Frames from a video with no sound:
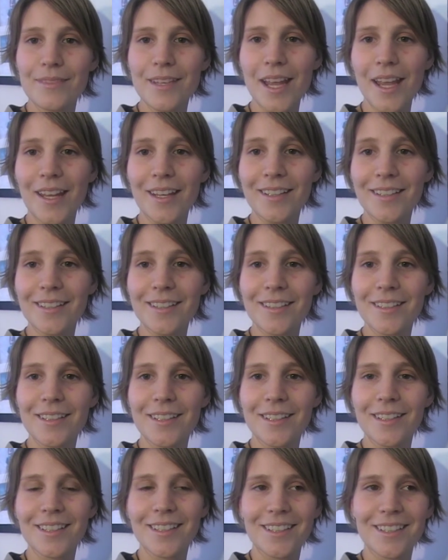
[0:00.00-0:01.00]
And
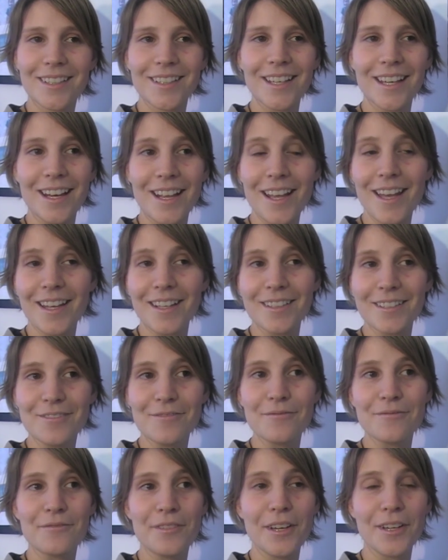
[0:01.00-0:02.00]
I had
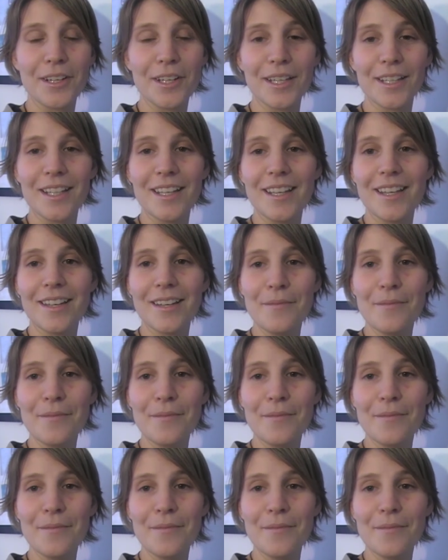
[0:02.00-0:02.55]
a very